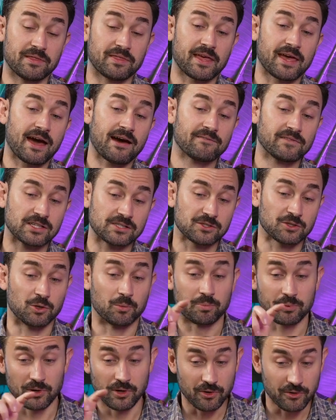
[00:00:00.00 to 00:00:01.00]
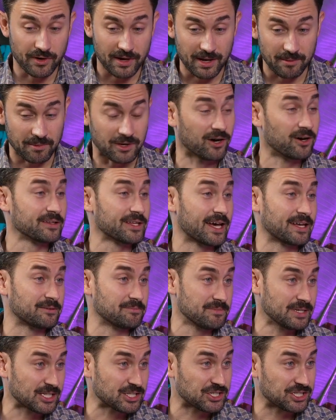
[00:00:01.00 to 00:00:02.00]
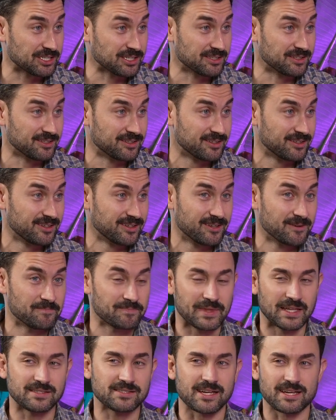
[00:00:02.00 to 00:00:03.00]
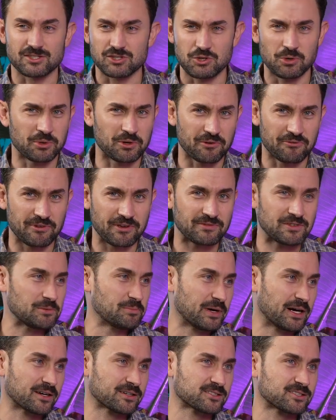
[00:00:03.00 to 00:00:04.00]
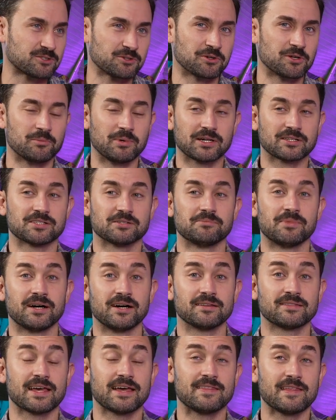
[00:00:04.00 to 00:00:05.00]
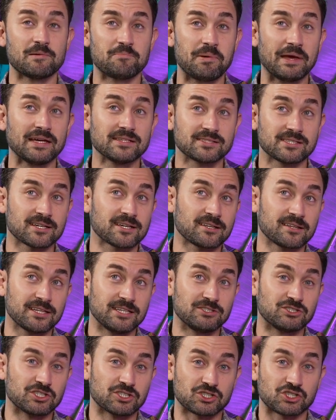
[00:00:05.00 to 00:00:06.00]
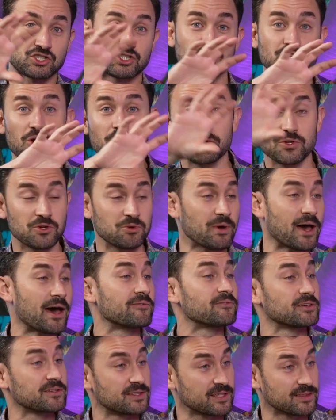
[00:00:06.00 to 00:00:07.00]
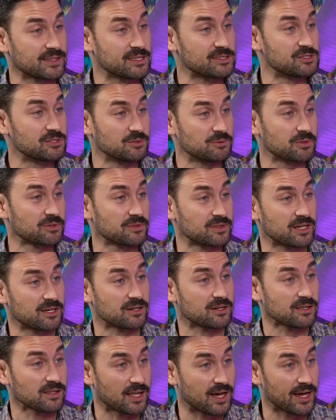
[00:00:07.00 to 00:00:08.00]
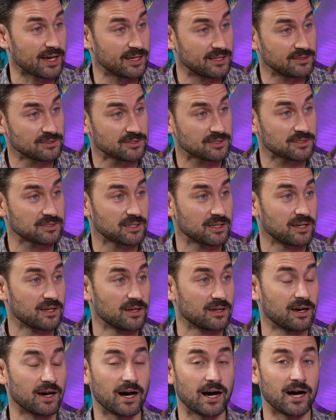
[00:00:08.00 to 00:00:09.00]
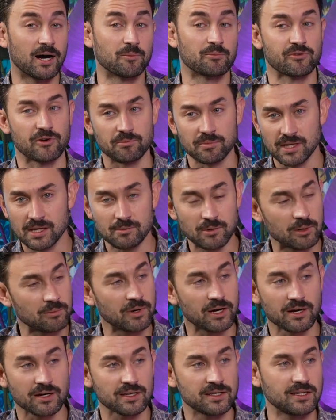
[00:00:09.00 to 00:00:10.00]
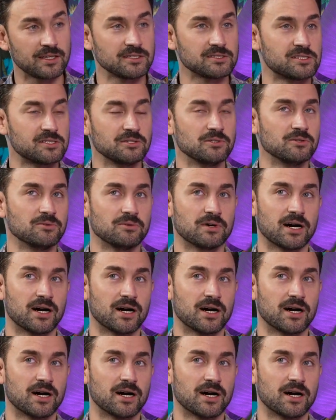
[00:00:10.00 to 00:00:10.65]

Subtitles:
they have this little program called Admission. Okay. It's like $250, $300 a month. And they basically just show you everything they do with their clients, from email marketing to